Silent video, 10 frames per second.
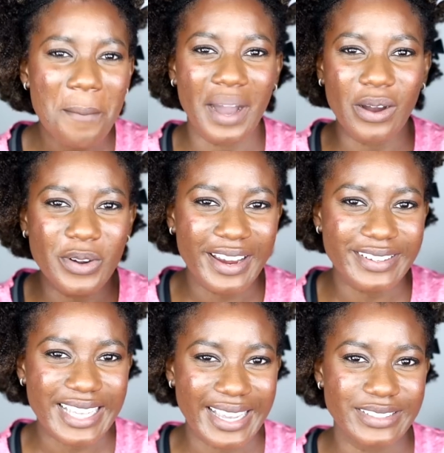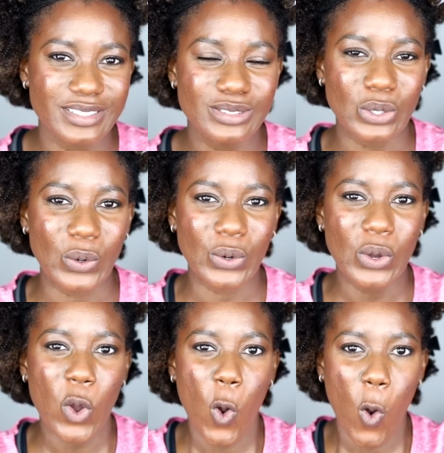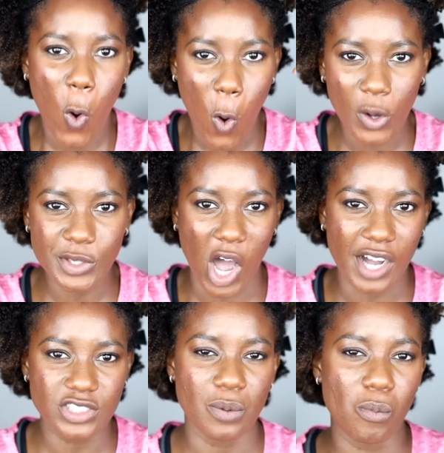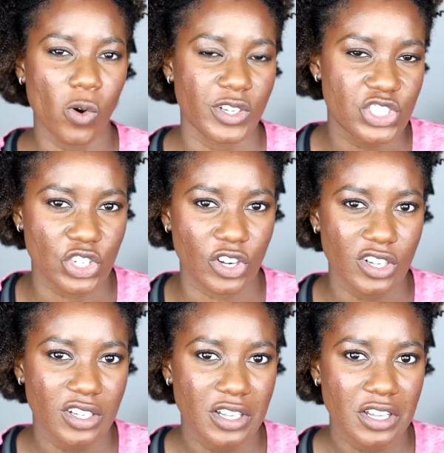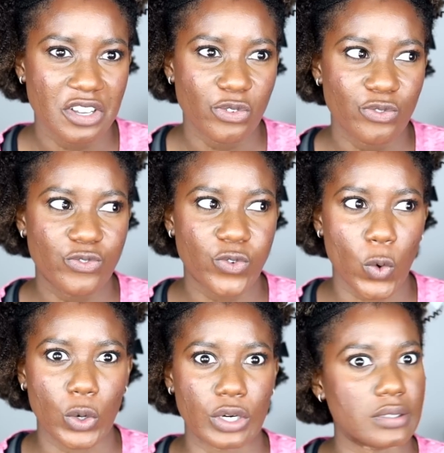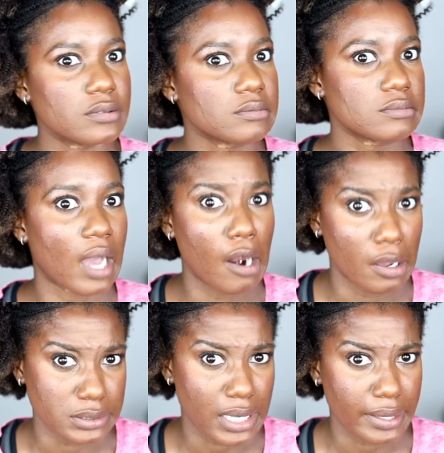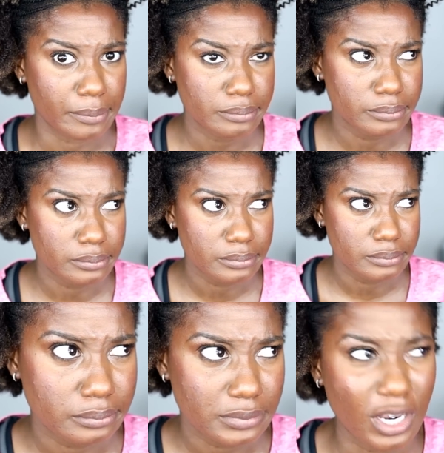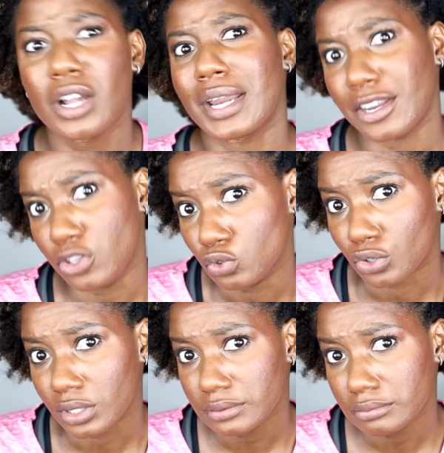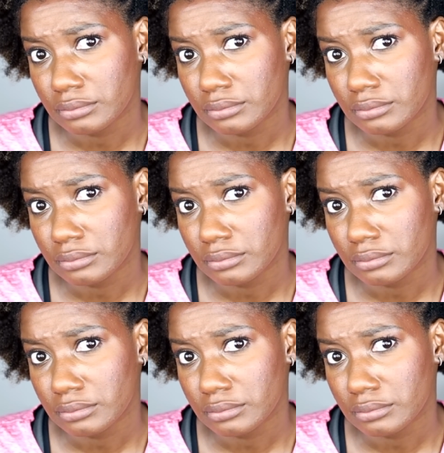My own hair tends to hold on to moisture for a long time, longer than usual.